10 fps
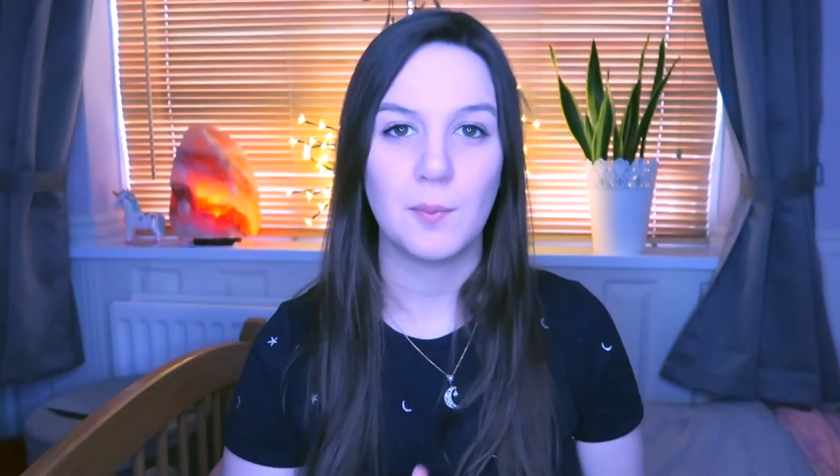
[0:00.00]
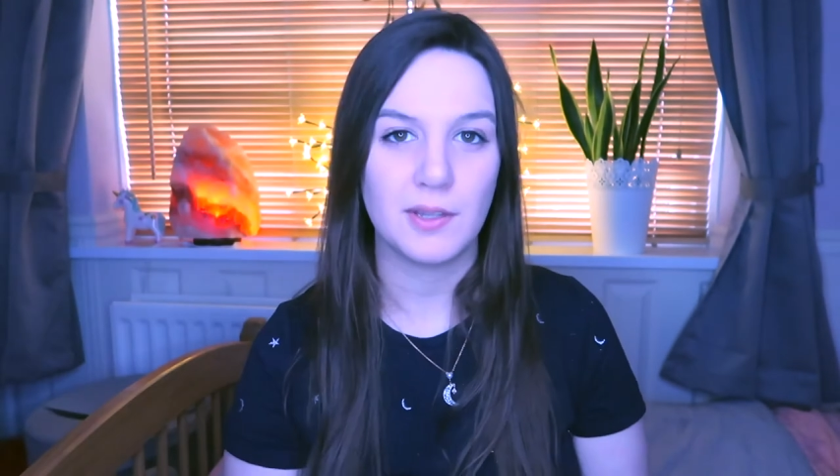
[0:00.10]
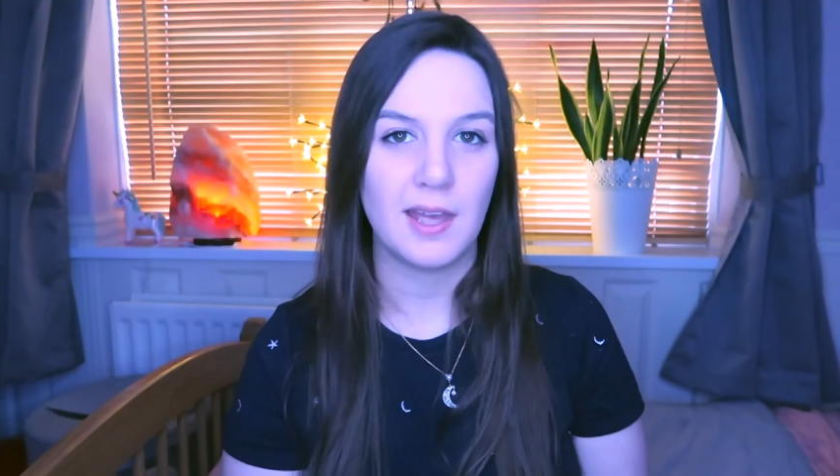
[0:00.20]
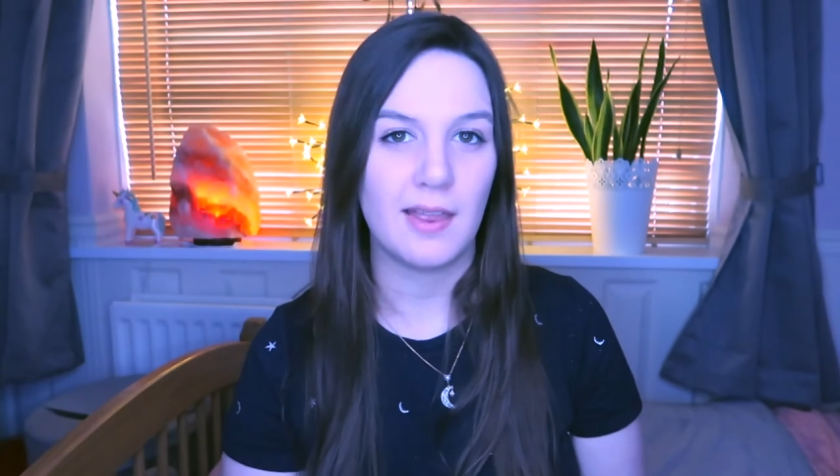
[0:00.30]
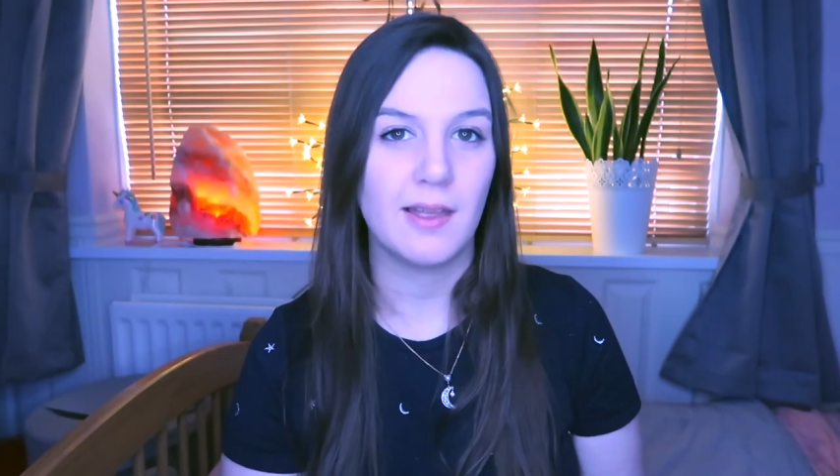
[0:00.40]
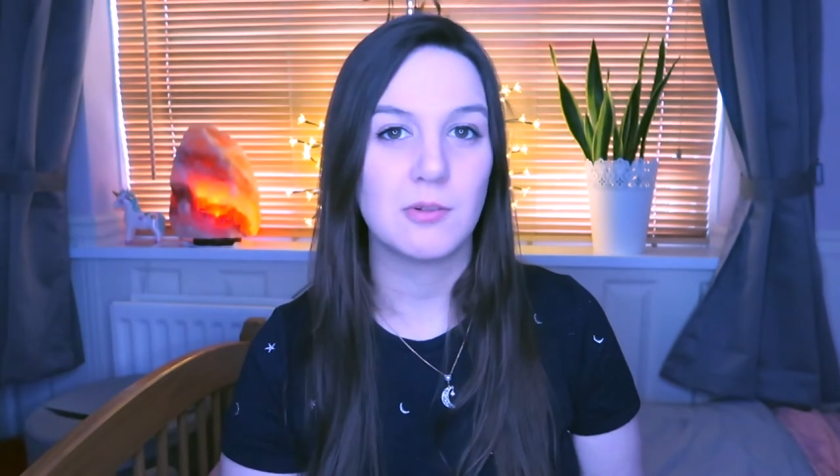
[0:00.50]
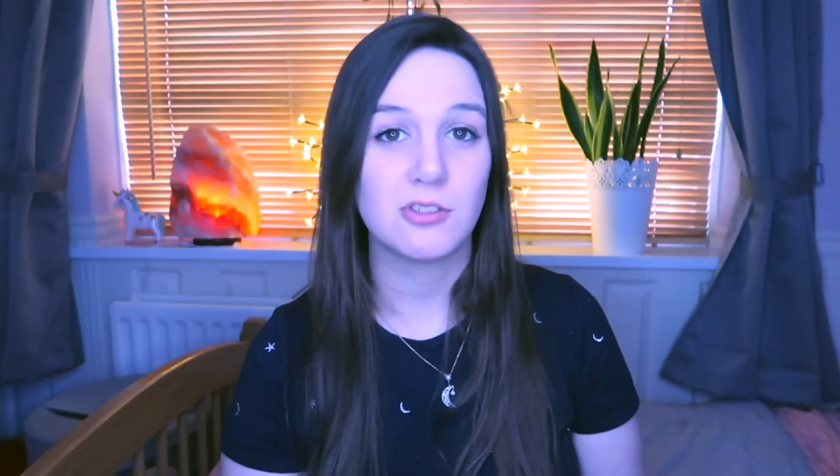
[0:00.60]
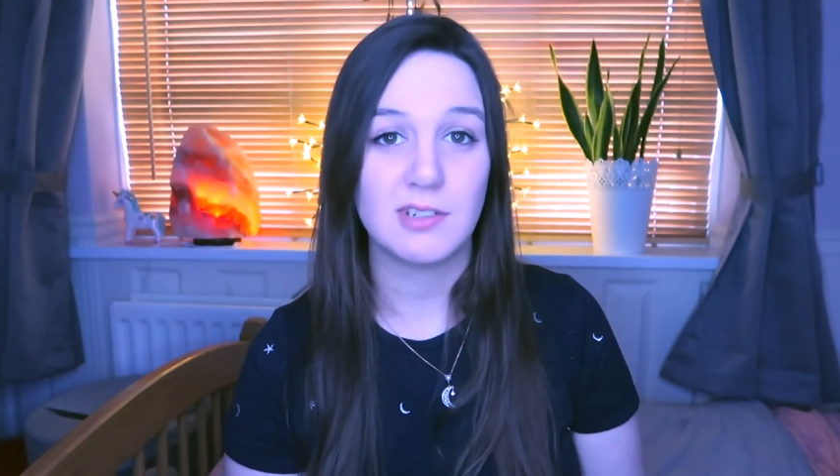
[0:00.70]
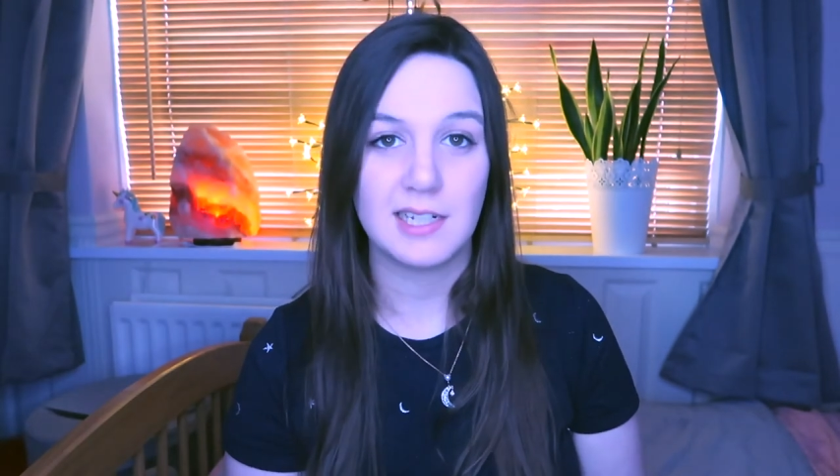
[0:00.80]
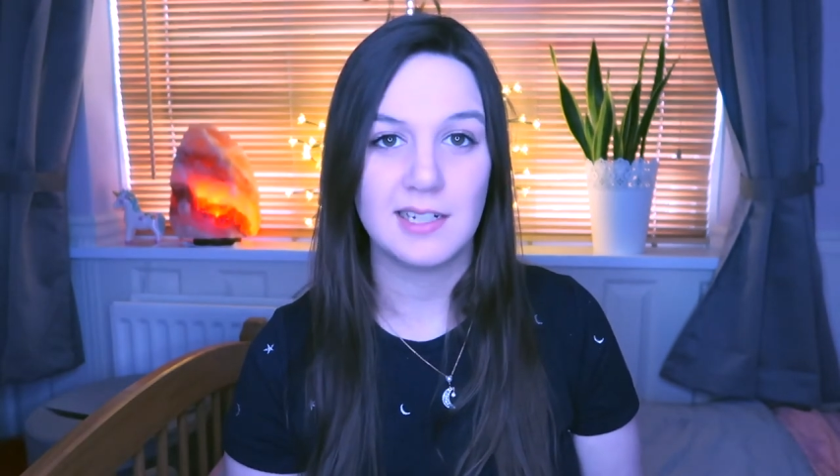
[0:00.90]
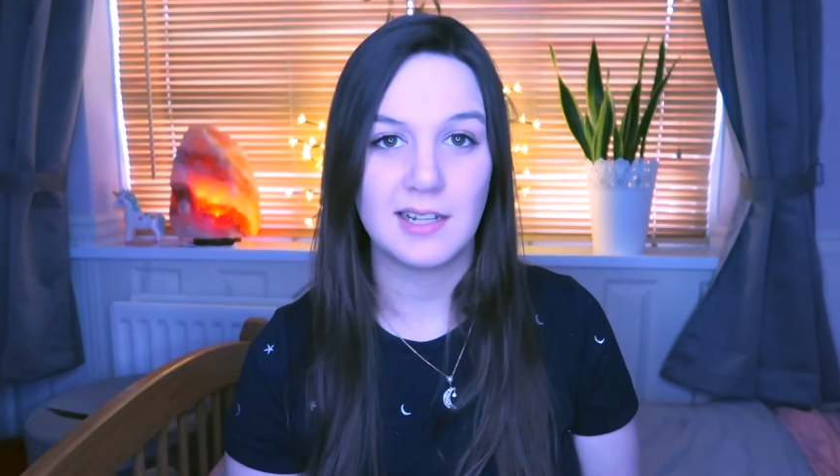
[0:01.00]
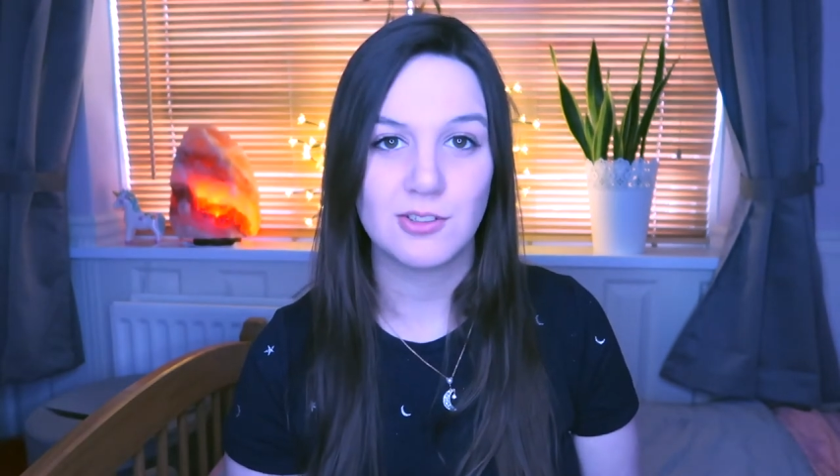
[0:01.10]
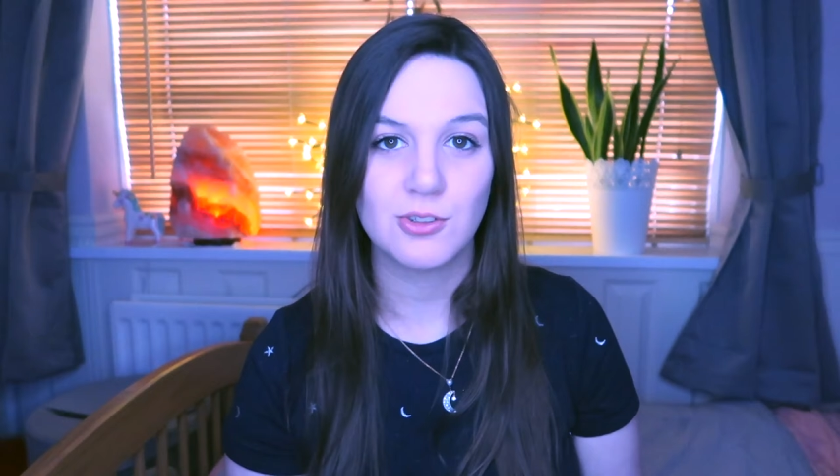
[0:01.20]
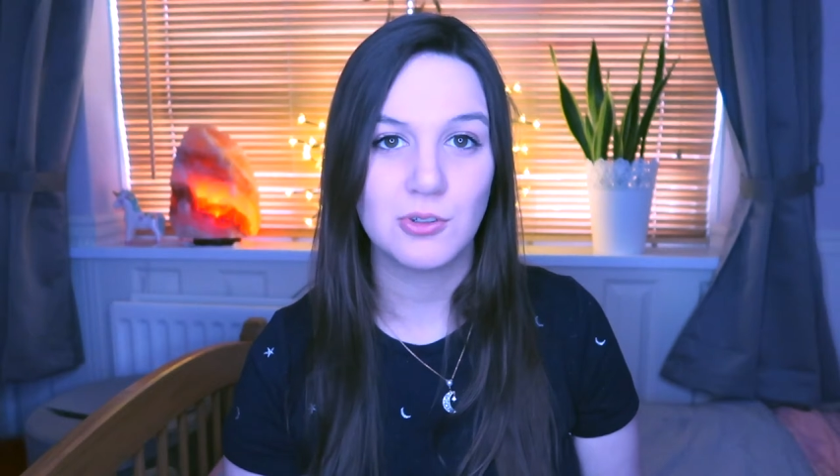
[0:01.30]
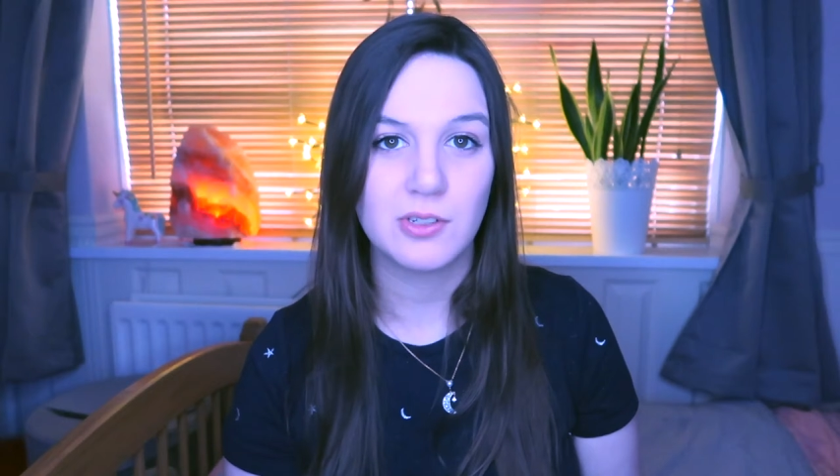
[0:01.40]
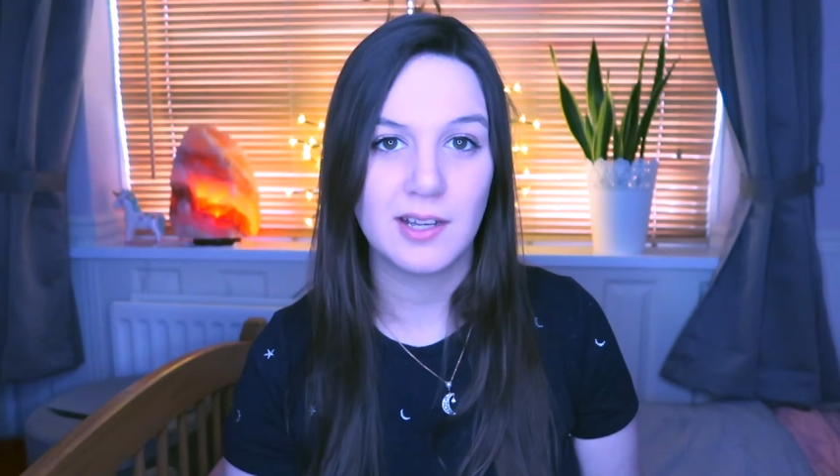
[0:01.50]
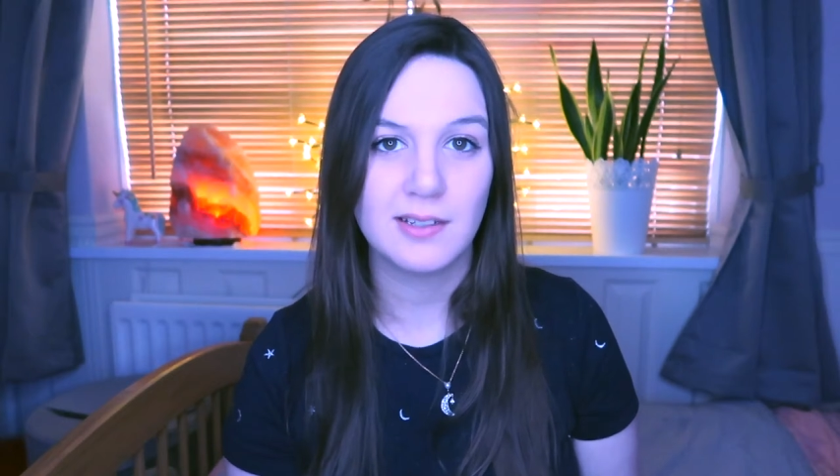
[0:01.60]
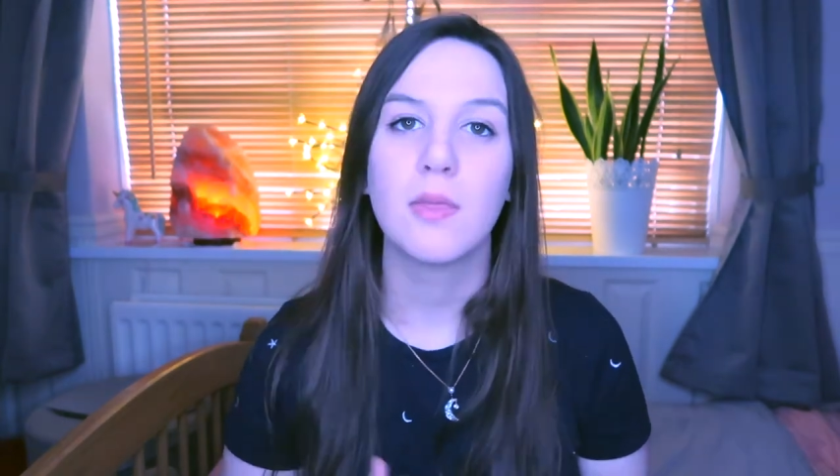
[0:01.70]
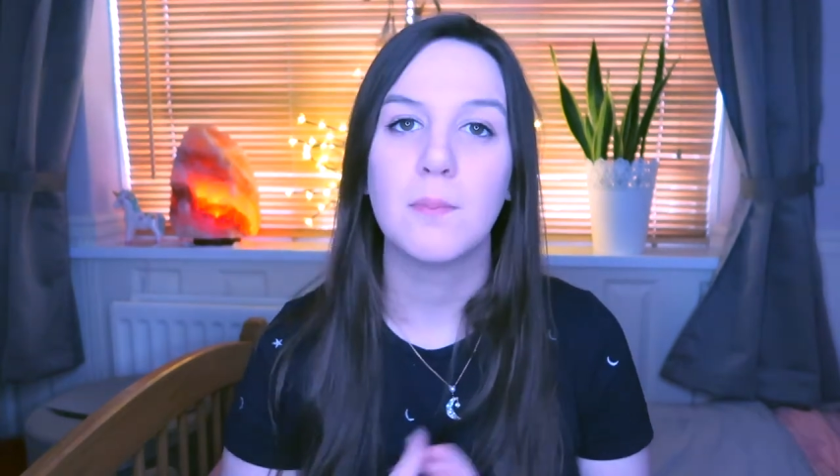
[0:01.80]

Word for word: but yeah, that was a really nice toner.